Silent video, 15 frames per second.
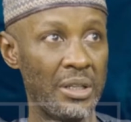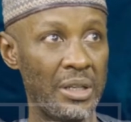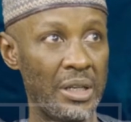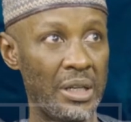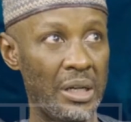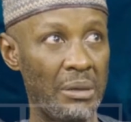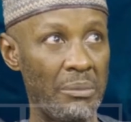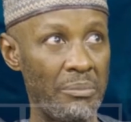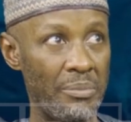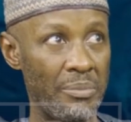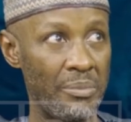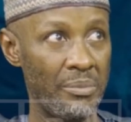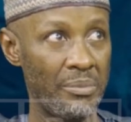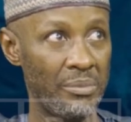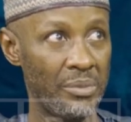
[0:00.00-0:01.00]

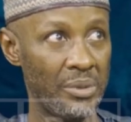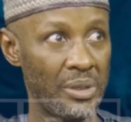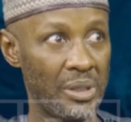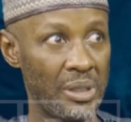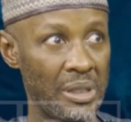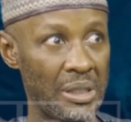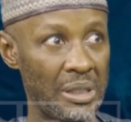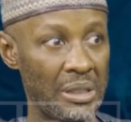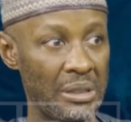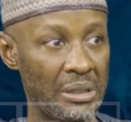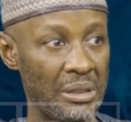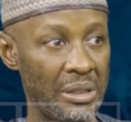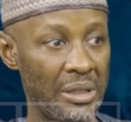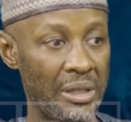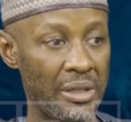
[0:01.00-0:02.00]
Um, uh,
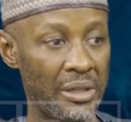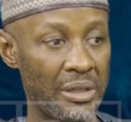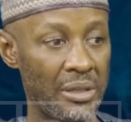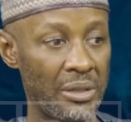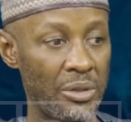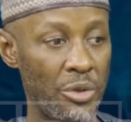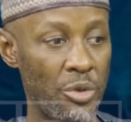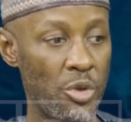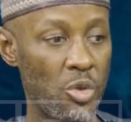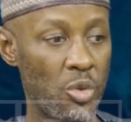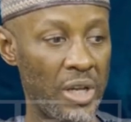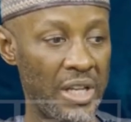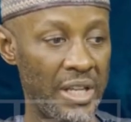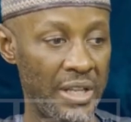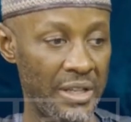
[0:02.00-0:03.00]
it's
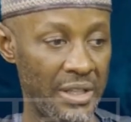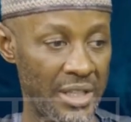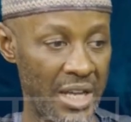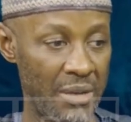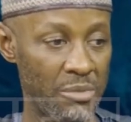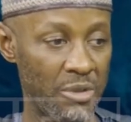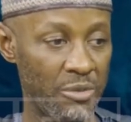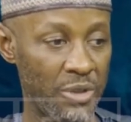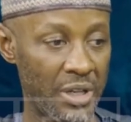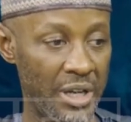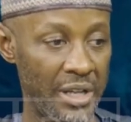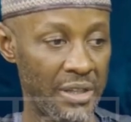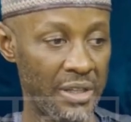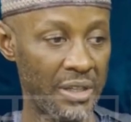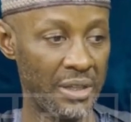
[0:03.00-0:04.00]
usually in times of
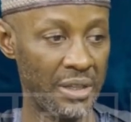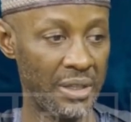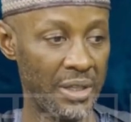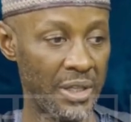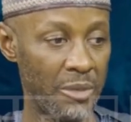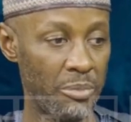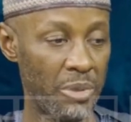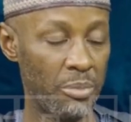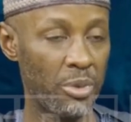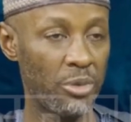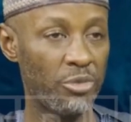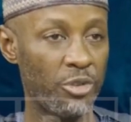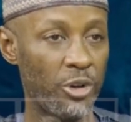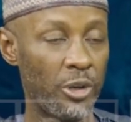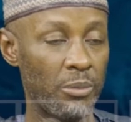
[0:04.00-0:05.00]
crisis,
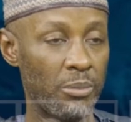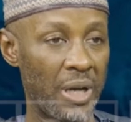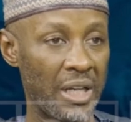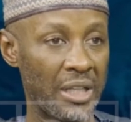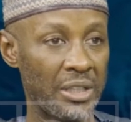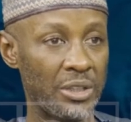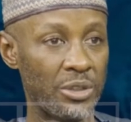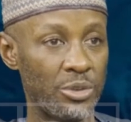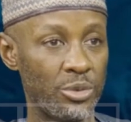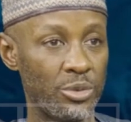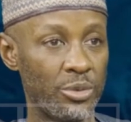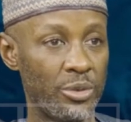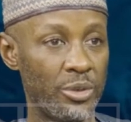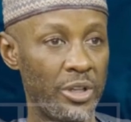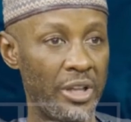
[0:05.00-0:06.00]
people fall back
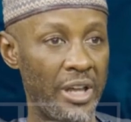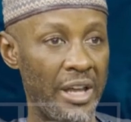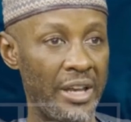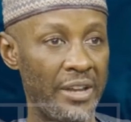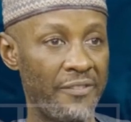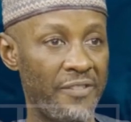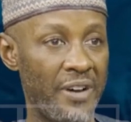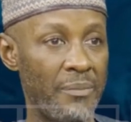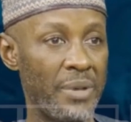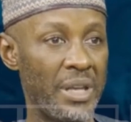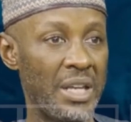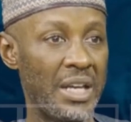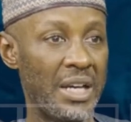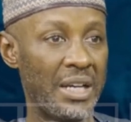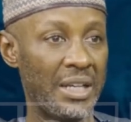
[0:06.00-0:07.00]
to their the
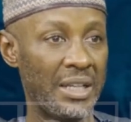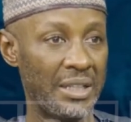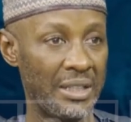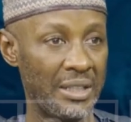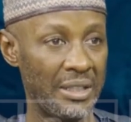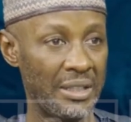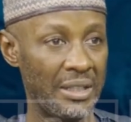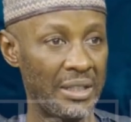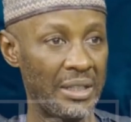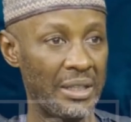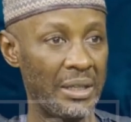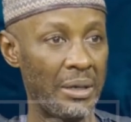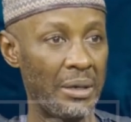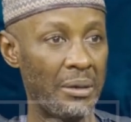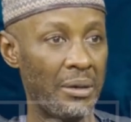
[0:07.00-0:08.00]
familiar uh,
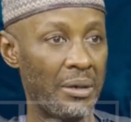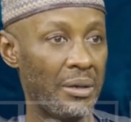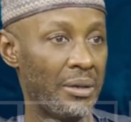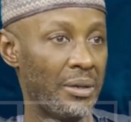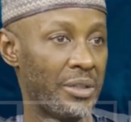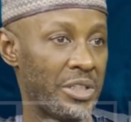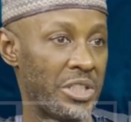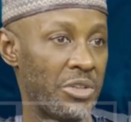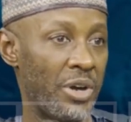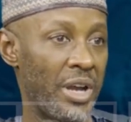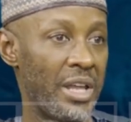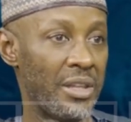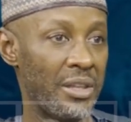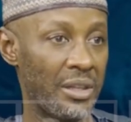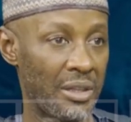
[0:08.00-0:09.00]

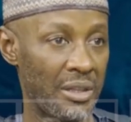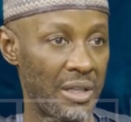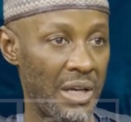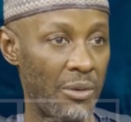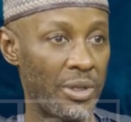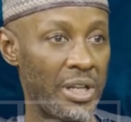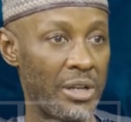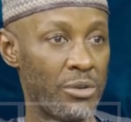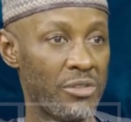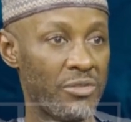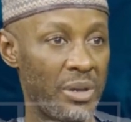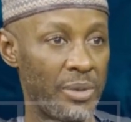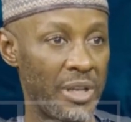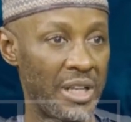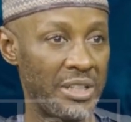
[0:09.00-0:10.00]
terrains. And what are those
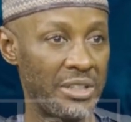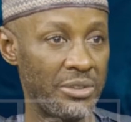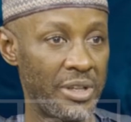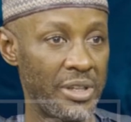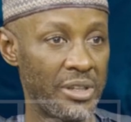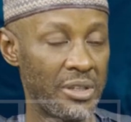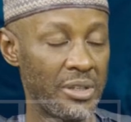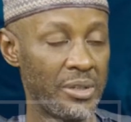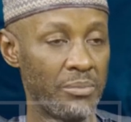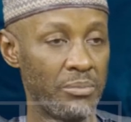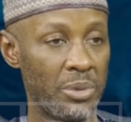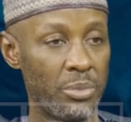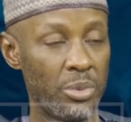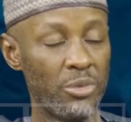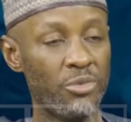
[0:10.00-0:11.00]
familiar terrains?
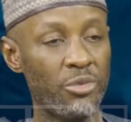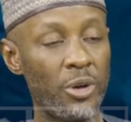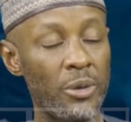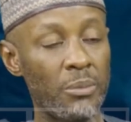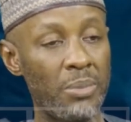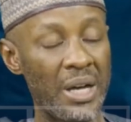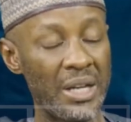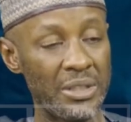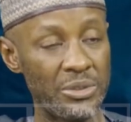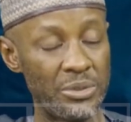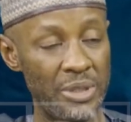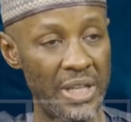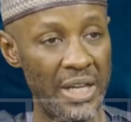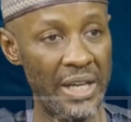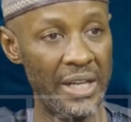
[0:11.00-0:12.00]
People fall back to
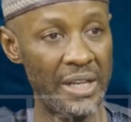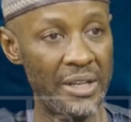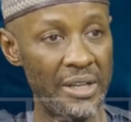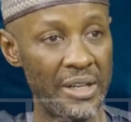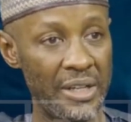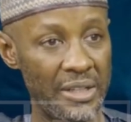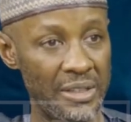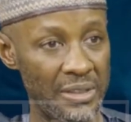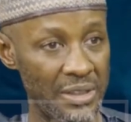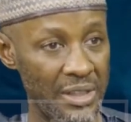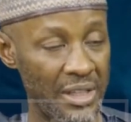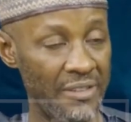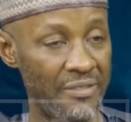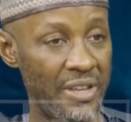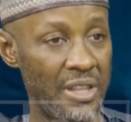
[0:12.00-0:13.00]
their ethnic
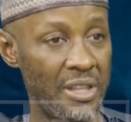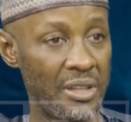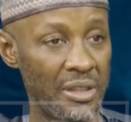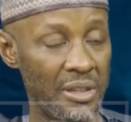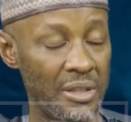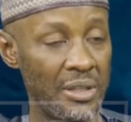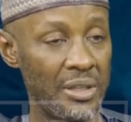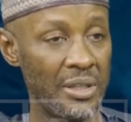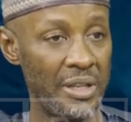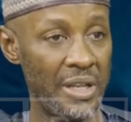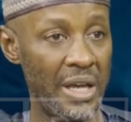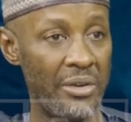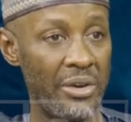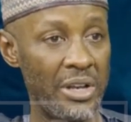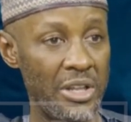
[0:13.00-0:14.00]
cleavages,
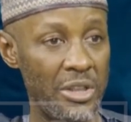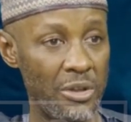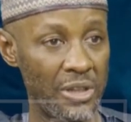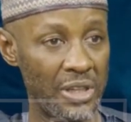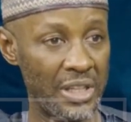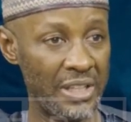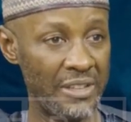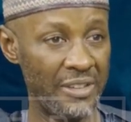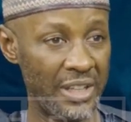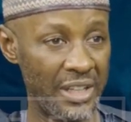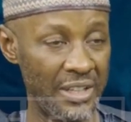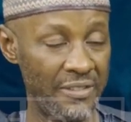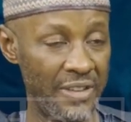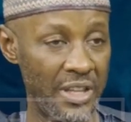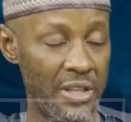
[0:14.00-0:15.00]
their religious cle
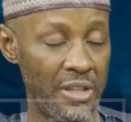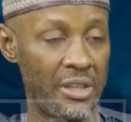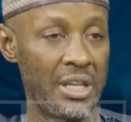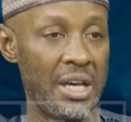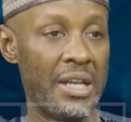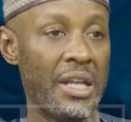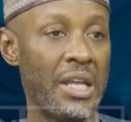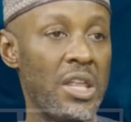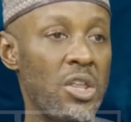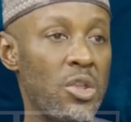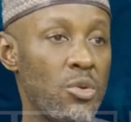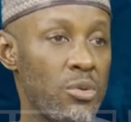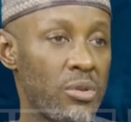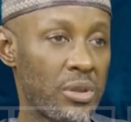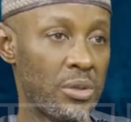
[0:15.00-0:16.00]
cleavages, and then
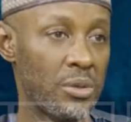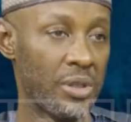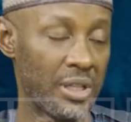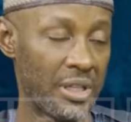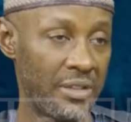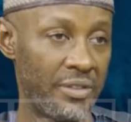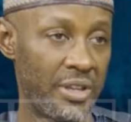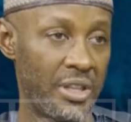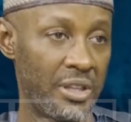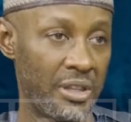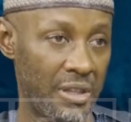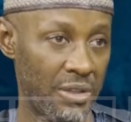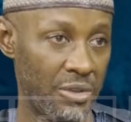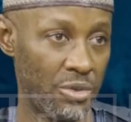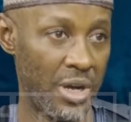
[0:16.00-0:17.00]
use those cleavages
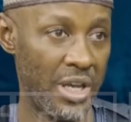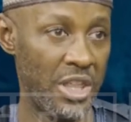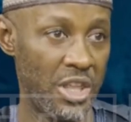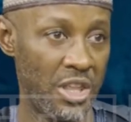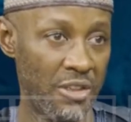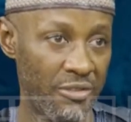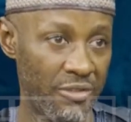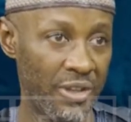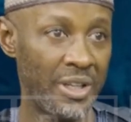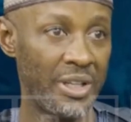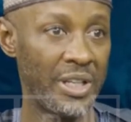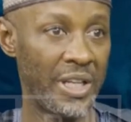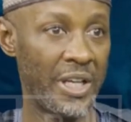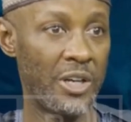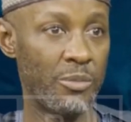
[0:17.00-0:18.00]
to achieve
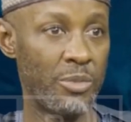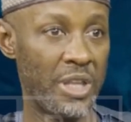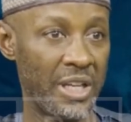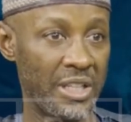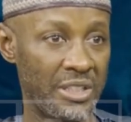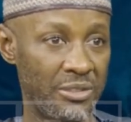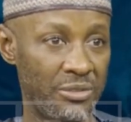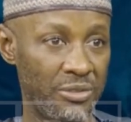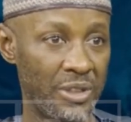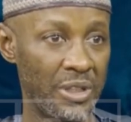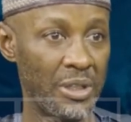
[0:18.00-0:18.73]
their objective.